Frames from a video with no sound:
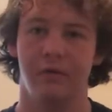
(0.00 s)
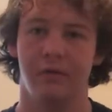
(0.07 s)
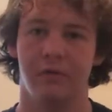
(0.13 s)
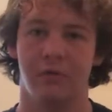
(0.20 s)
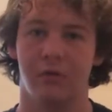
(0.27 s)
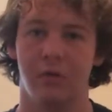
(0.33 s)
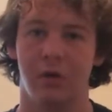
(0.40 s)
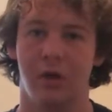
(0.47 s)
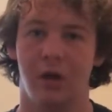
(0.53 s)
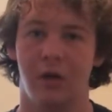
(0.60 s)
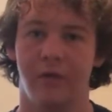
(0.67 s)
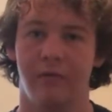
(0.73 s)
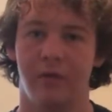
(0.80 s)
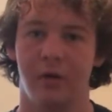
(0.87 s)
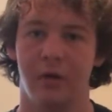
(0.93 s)
or
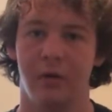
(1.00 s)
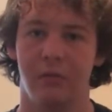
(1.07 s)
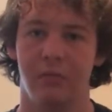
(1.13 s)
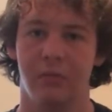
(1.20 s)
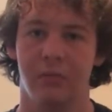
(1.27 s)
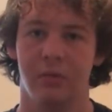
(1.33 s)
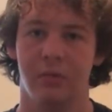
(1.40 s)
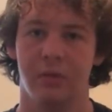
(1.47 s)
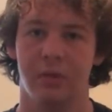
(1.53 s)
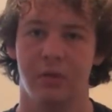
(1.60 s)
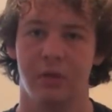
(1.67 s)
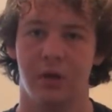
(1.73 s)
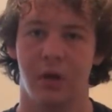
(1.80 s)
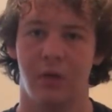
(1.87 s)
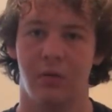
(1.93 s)
not for him, the
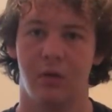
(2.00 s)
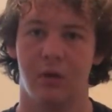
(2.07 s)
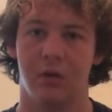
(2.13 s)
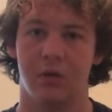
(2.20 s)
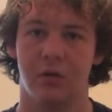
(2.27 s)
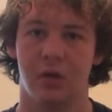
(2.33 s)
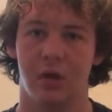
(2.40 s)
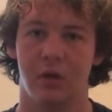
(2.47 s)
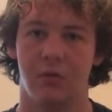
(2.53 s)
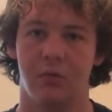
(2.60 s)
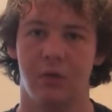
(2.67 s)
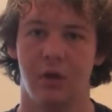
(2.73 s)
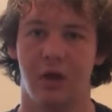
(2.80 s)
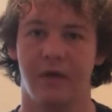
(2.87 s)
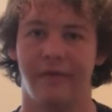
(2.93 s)
Skywalker saga
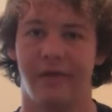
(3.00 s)
would not have